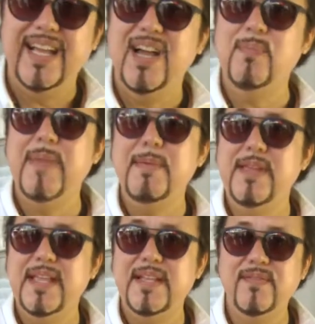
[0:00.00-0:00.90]
and
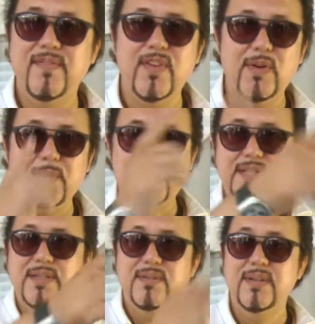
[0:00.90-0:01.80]
maybe then flew up
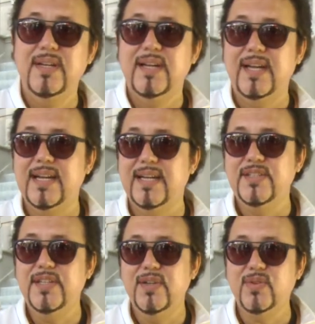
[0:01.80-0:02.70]
to uh,
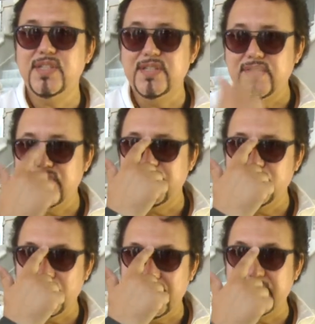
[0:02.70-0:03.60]
New York to do the
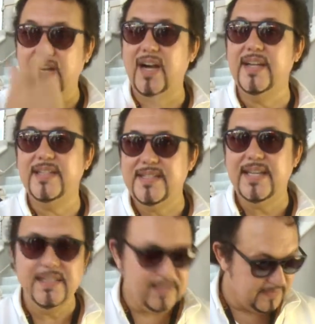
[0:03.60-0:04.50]
shoot and hired
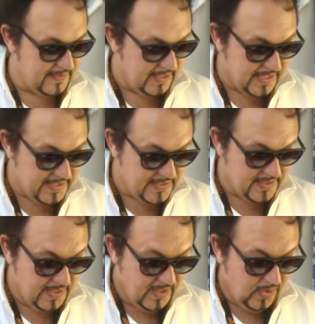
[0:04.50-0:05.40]
10 different
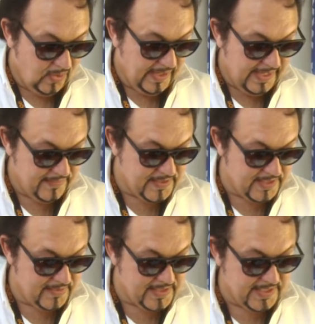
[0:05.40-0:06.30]
lights, all I have to
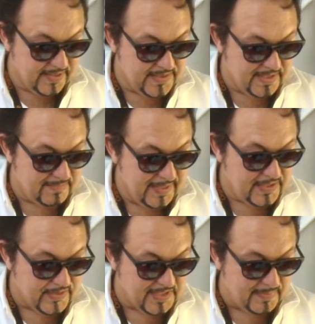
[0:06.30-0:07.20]
do is to go to the
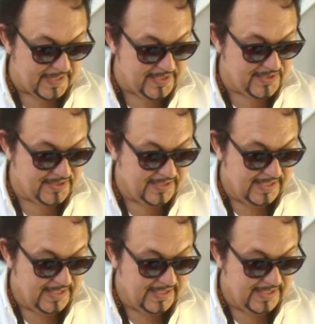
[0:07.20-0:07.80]
matrix page,